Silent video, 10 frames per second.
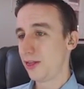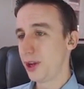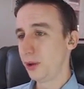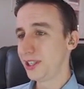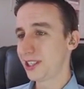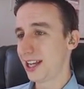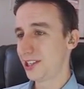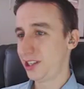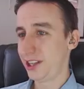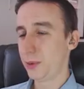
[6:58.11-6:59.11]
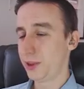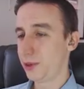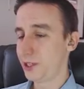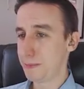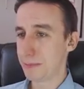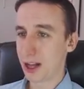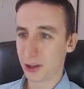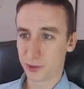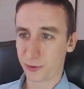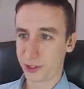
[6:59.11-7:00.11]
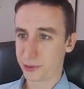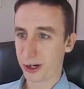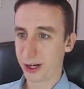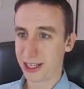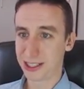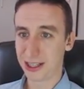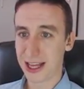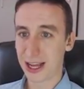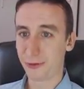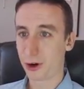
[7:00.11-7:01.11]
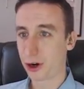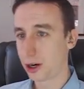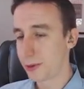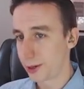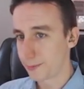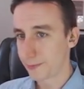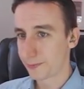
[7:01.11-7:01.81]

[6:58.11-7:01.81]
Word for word: The only sketchy thing with using moggles for this part is the lack of armor.